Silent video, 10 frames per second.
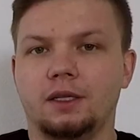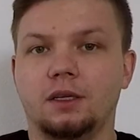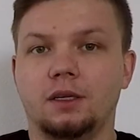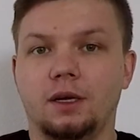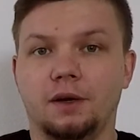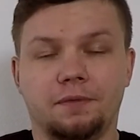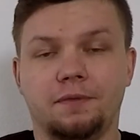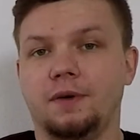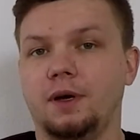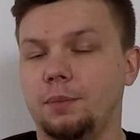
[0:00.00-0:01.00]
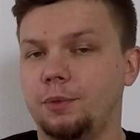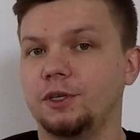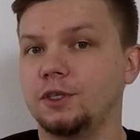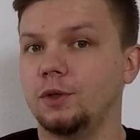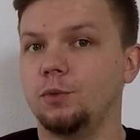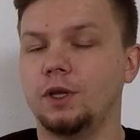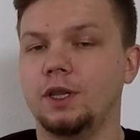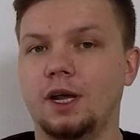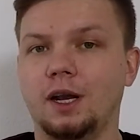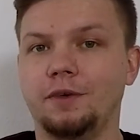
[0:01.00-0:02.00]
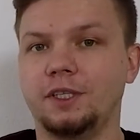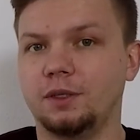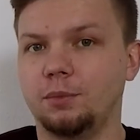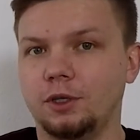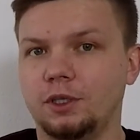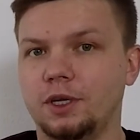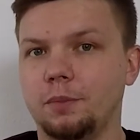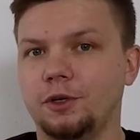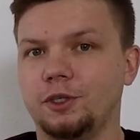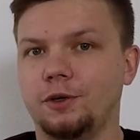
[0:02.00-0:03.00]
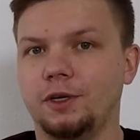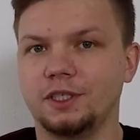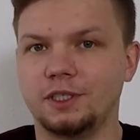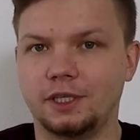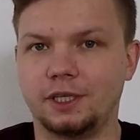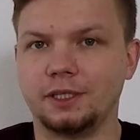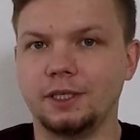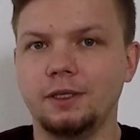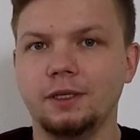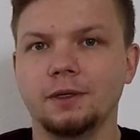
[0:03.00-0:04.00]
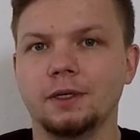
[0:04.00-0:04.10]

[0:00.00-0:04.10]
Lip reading: if a person with elevated body temperature is detected,